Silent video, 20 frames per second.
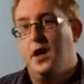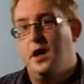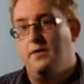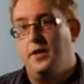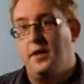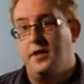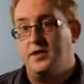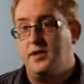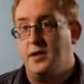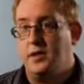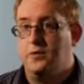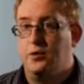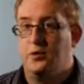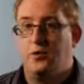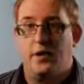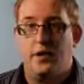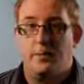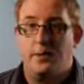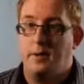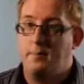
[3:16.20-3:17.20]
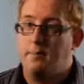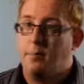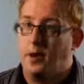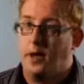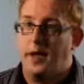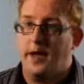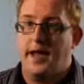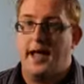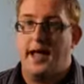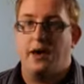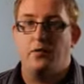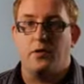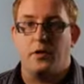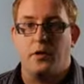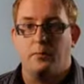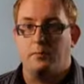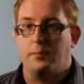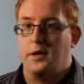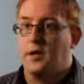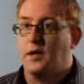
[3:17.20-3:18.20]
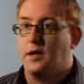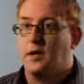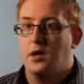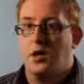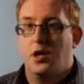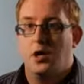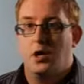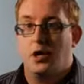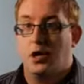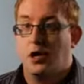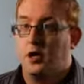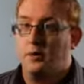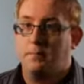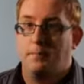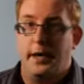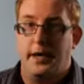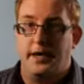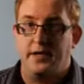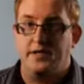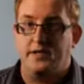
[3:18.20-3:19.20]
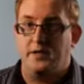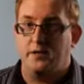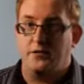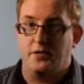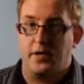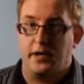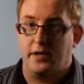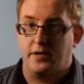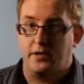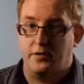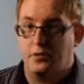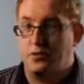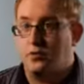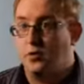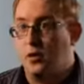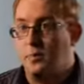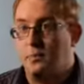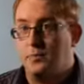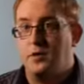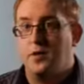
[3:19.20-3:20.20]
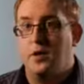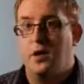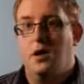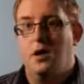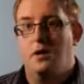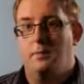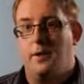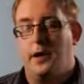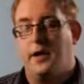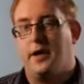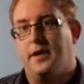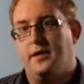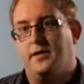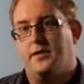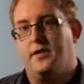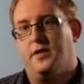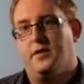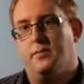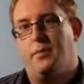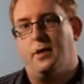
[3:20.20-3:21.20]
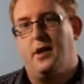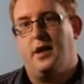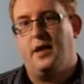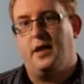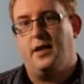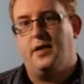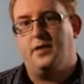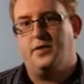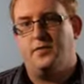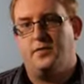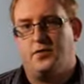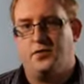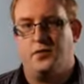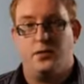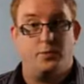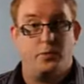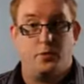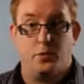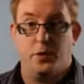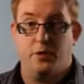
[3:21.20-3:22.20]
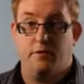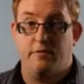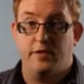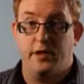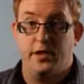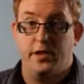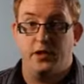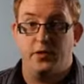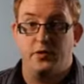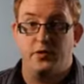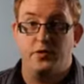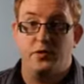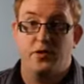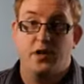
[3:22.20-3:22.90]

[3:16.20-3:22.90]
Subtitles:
Events that have already been played out can be cut and pasted, dragged and dropped back into the playlist for subsequent reuse.